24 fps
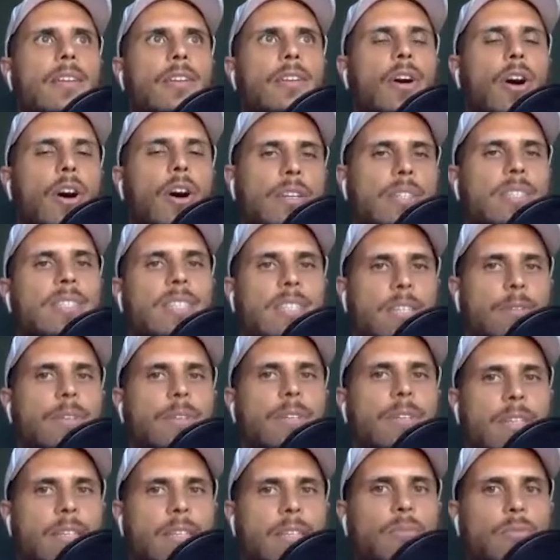
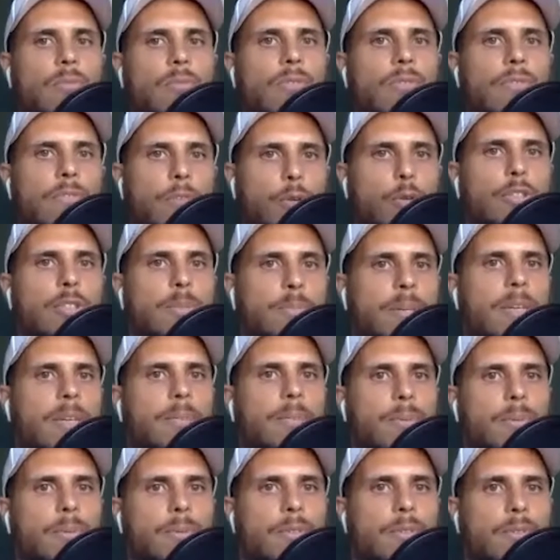austerity will force
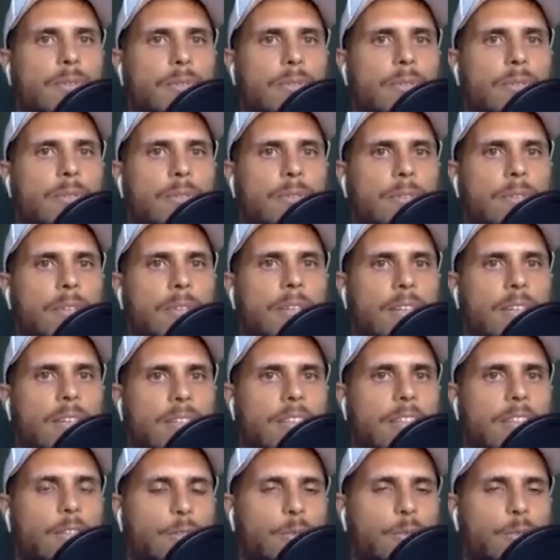people to,
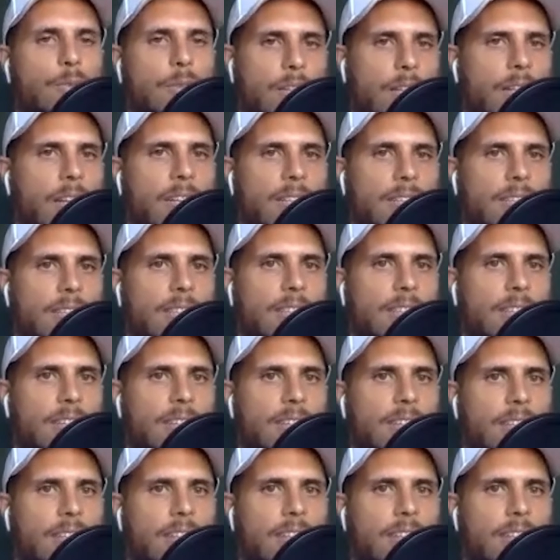realize that